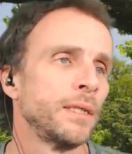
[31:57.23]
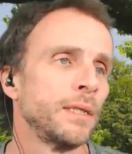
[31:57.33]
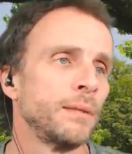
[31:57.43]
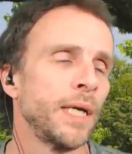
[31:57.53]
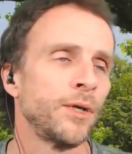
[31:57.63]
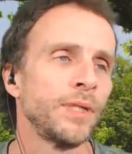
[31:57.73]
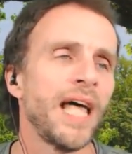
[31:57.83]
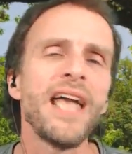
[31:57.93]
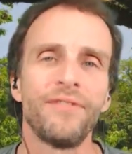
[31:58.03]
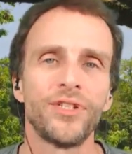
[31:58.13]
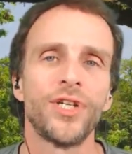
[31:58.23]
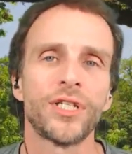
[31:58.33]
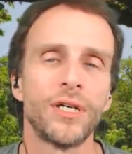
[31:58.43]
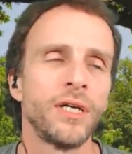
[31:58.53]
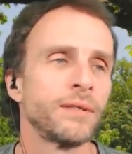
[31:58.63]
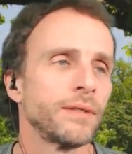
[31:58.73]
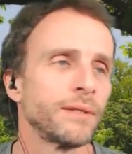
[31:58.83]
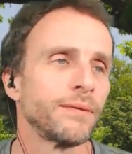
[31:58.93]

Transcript: My whole life has just gone.